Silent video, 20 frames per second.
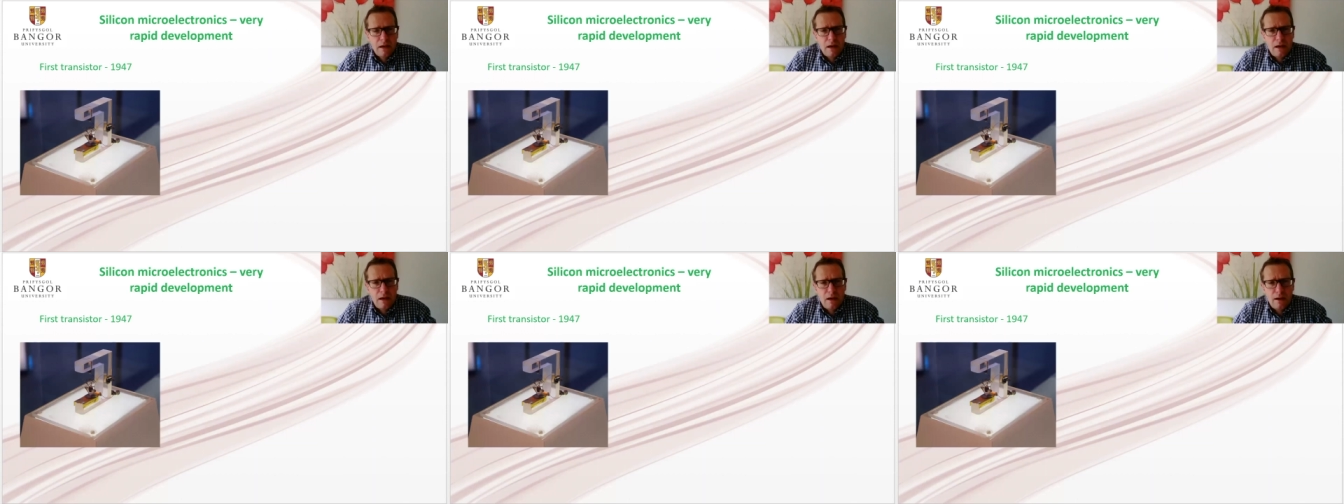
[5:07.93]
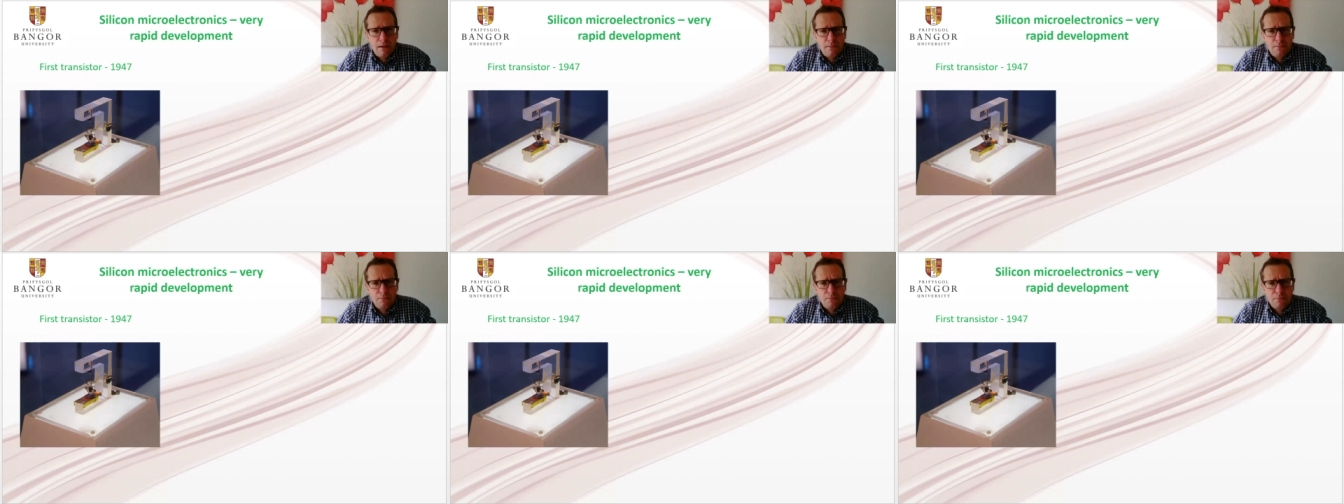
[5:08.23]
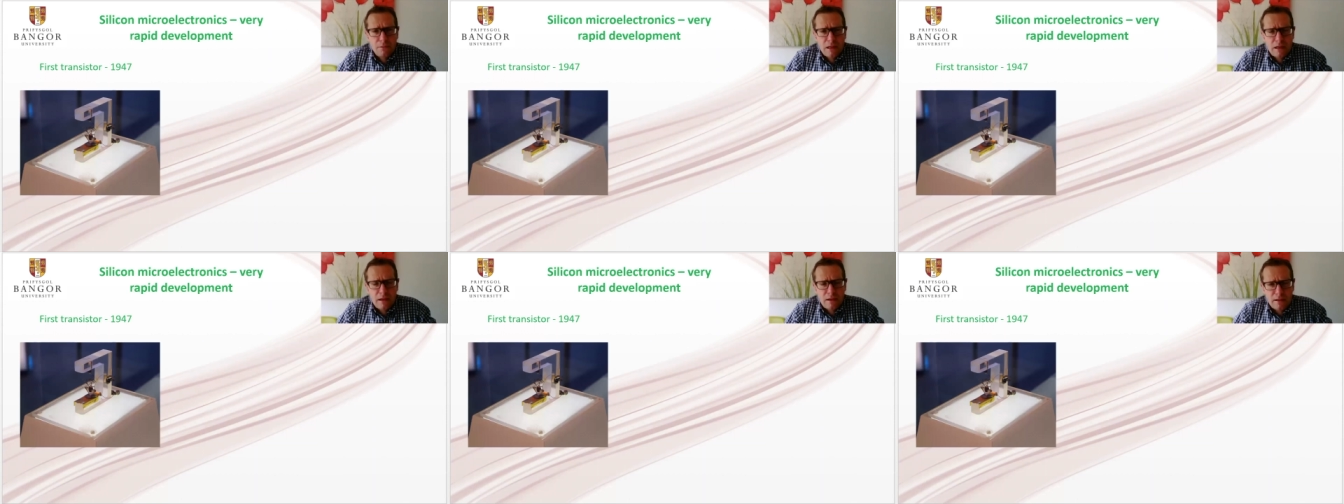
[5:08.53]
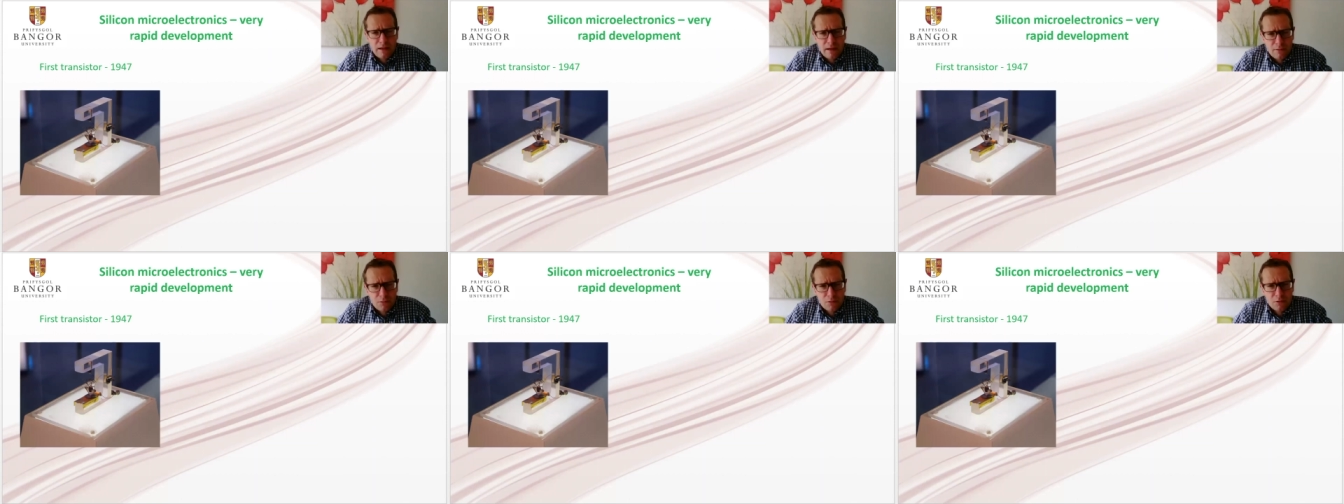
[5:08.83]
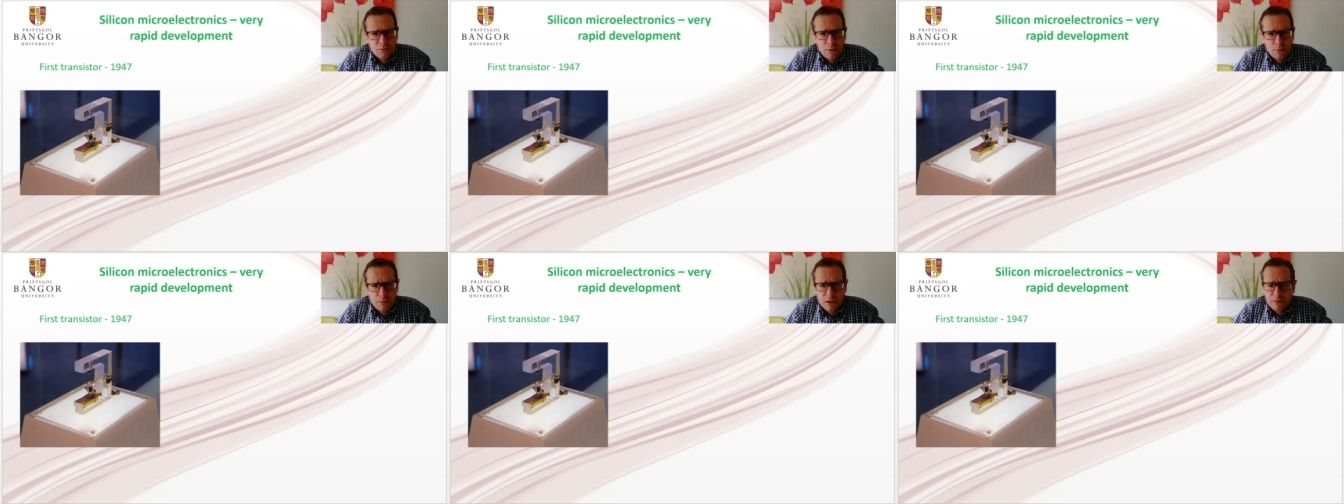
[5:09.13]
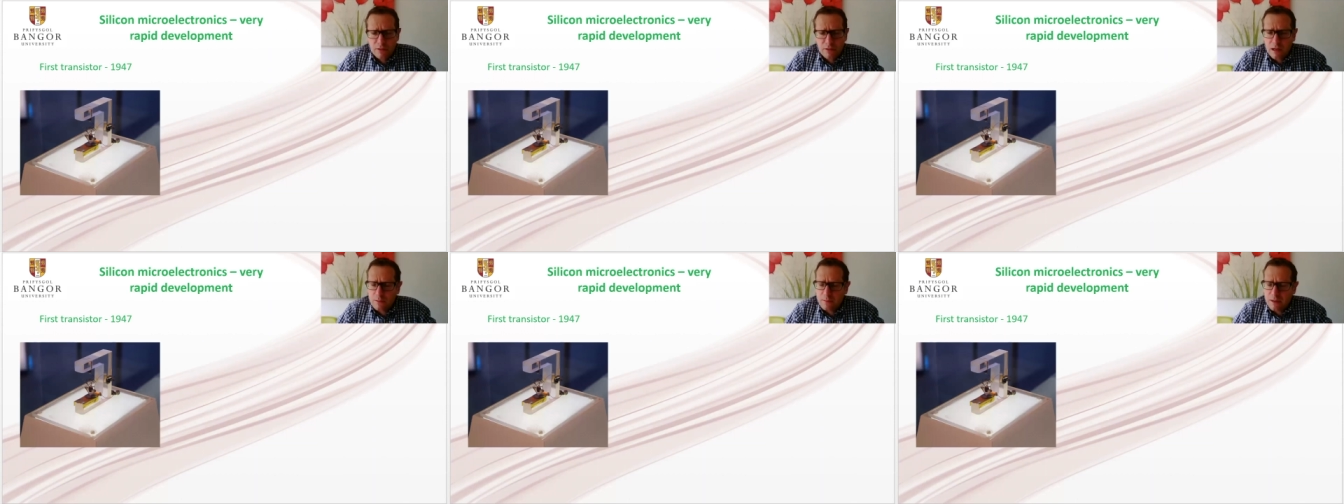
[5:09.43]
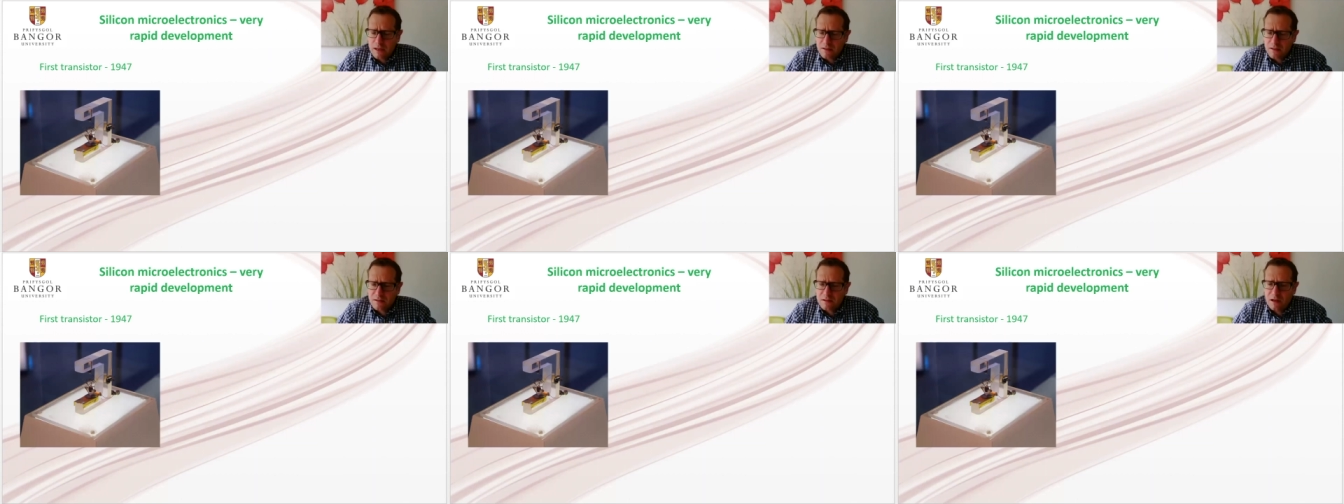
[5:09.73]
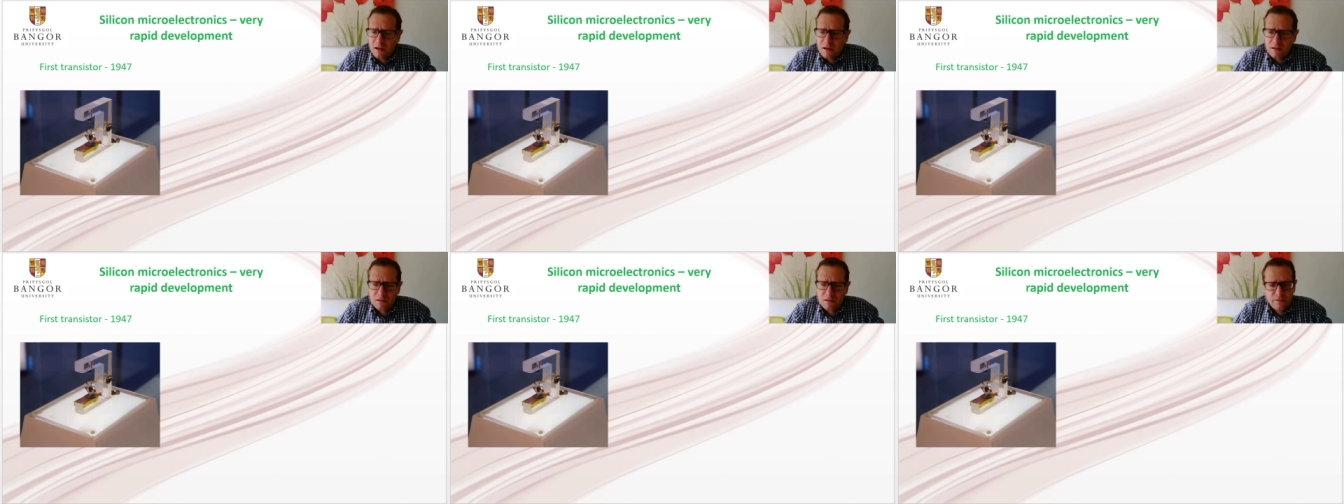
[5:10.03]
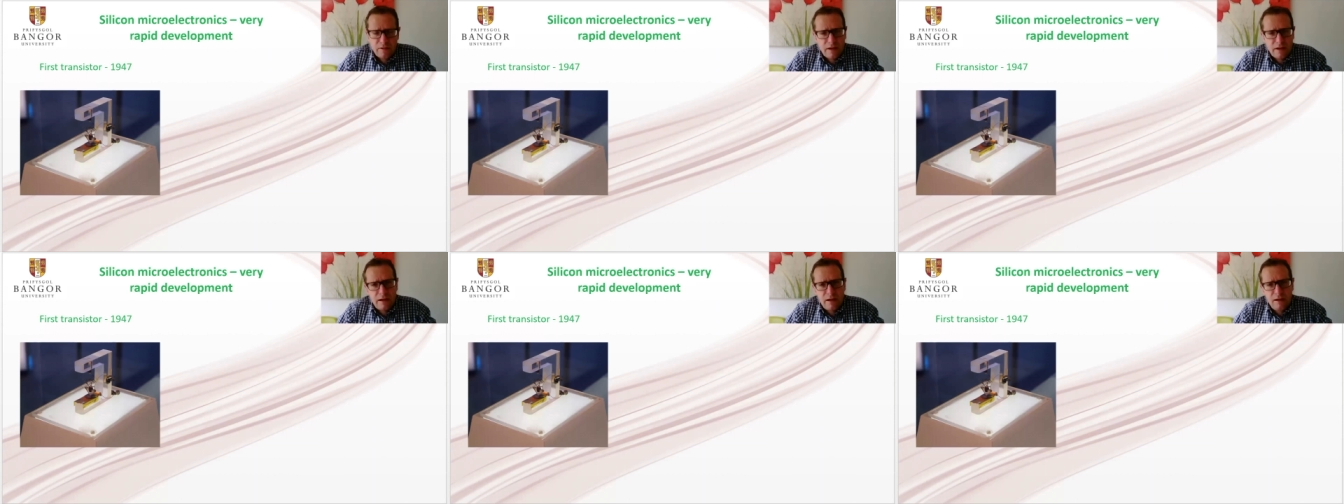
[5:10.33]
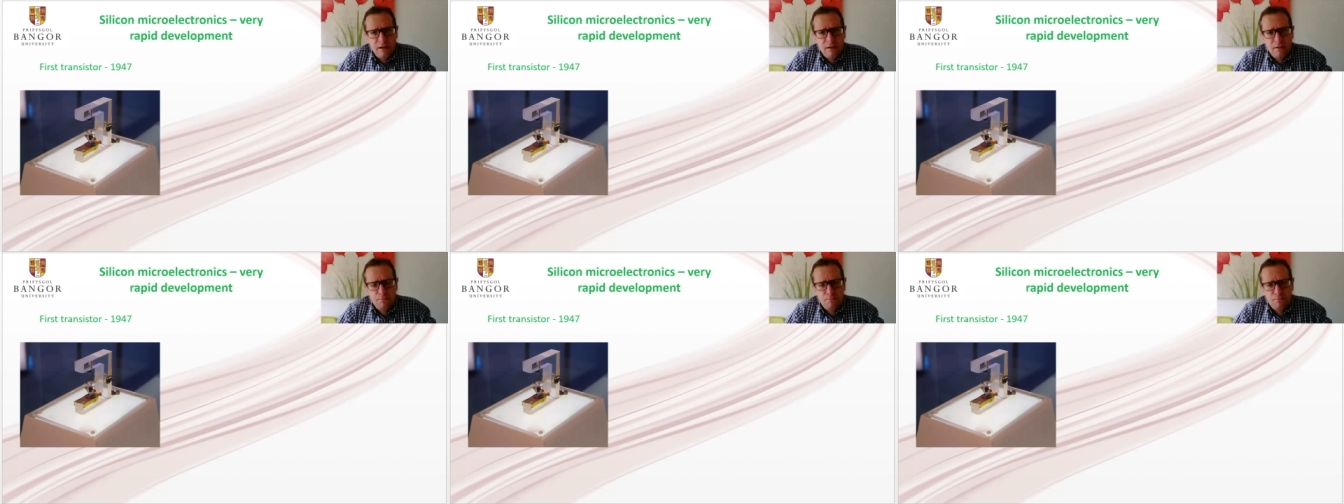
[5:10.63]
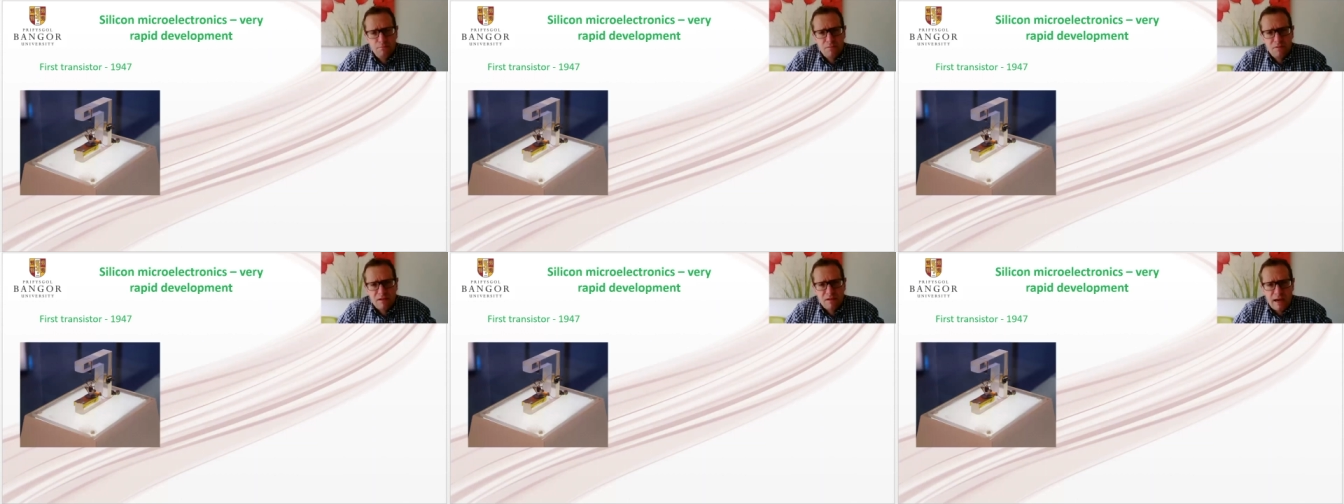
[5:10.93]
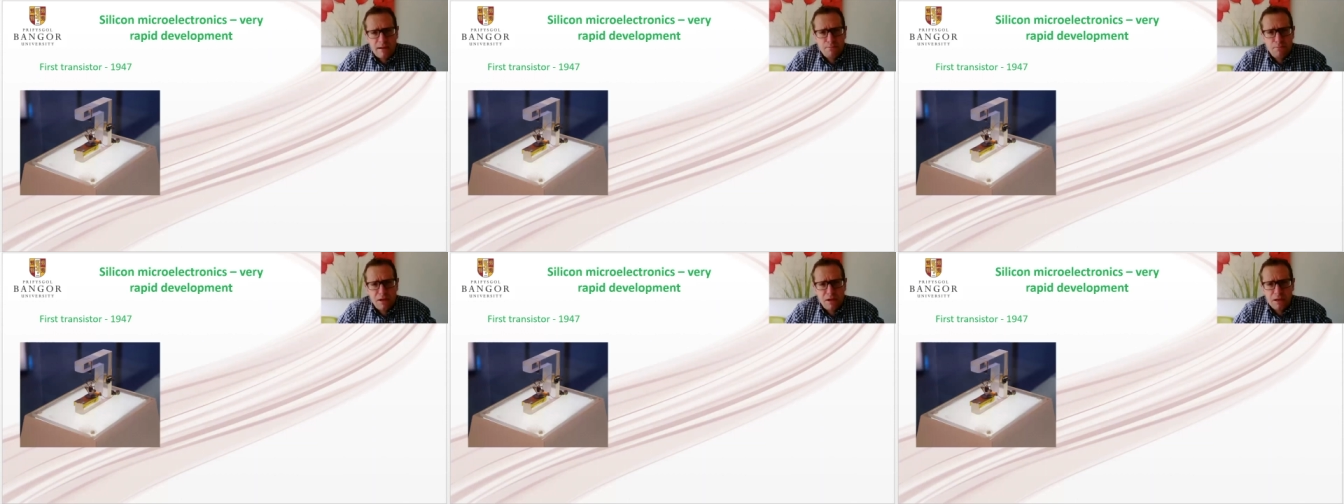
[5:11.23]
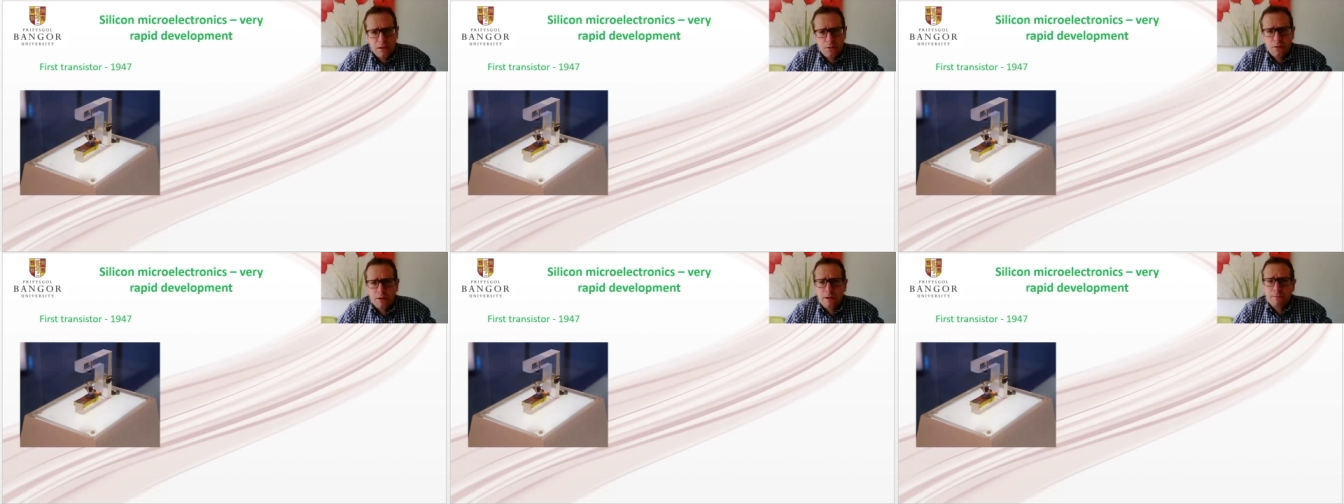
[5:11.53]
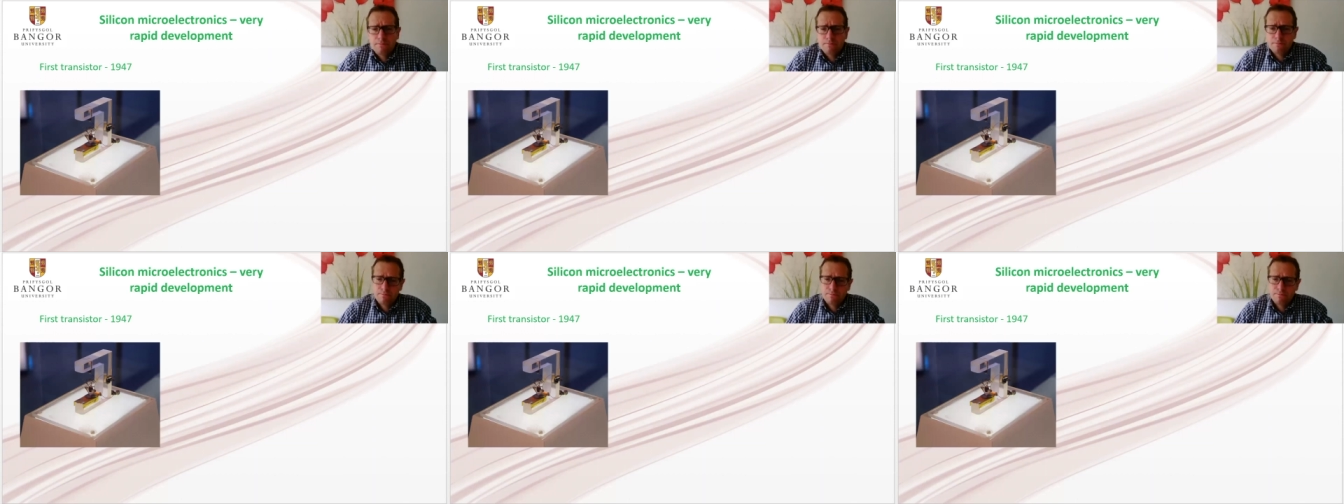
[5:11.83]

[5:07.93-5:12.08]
And that was probably around about the size of a 10p coin.